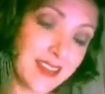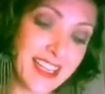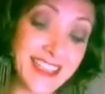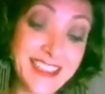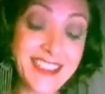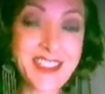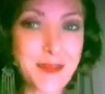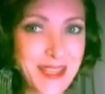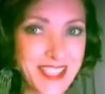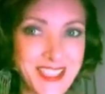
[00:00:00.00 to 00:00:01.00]
I didn't
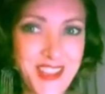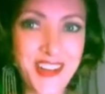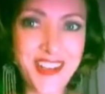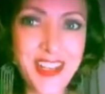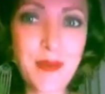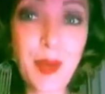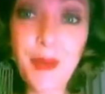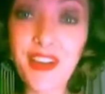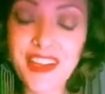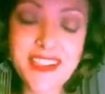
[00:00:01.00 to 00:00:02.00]
expect this card to come
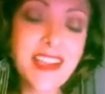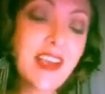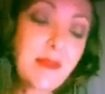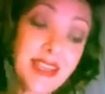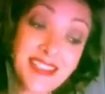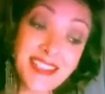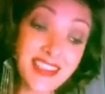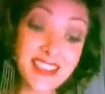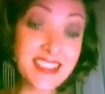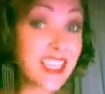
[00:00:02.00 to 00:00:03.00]
up, Aries.
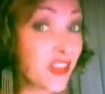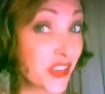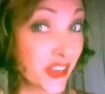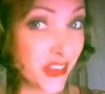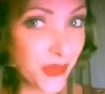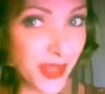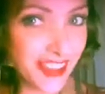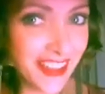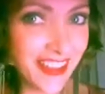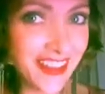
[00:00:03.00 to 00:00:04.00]
Basically, it's telling you to go
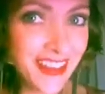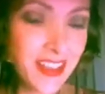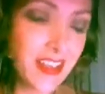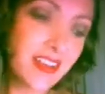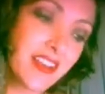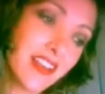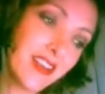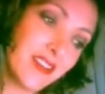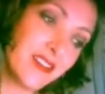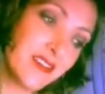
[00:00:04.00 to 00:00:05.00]
with it, you
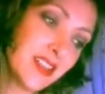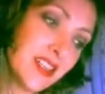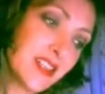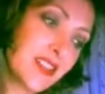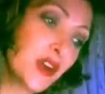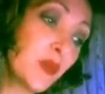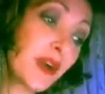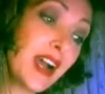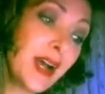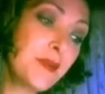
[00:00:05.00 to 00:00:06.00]
know? So
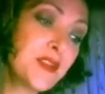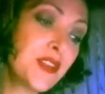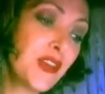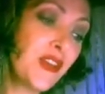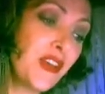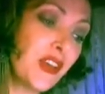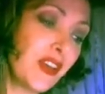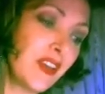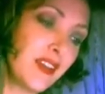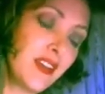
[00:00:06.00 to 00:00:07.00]
perhaps,
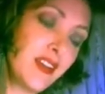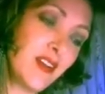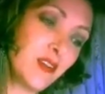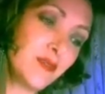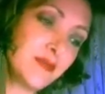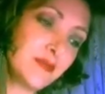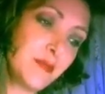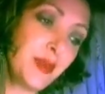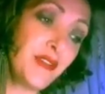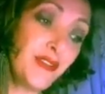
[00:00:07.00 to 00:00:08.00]
you know,
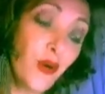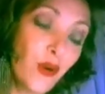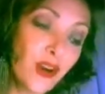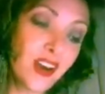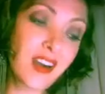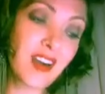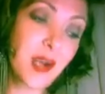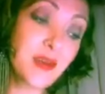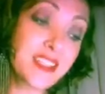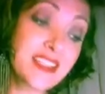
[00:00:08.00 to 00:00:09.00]
before,
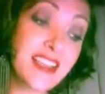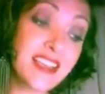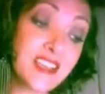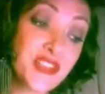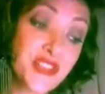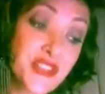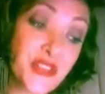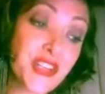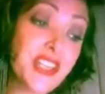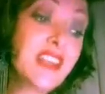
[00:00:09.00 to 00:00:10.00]
I want to say in
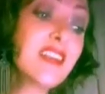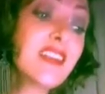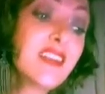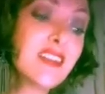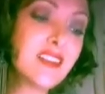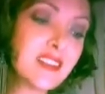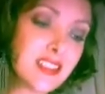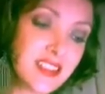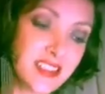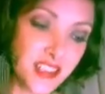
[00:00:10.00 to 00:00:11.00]
certain
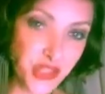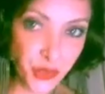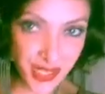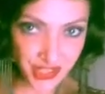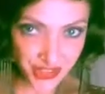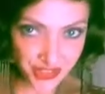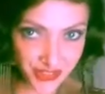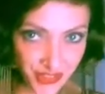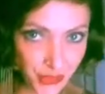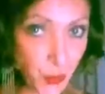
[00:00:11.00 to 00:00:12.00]

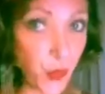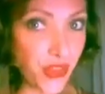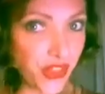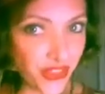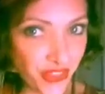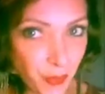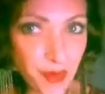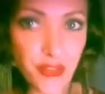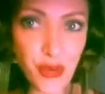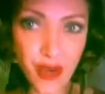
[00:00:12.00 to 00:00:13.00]
situations with
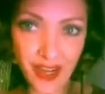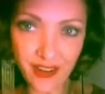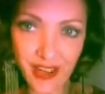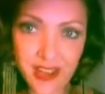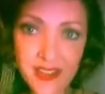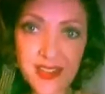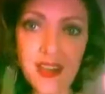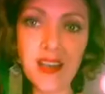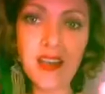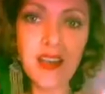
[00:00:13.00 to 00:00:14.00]
some of you, Aries,
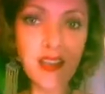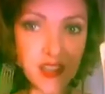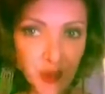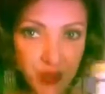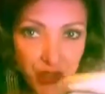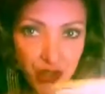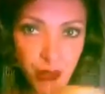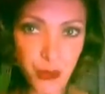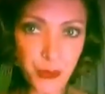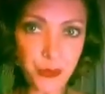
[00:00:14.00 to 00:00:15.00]
this was you.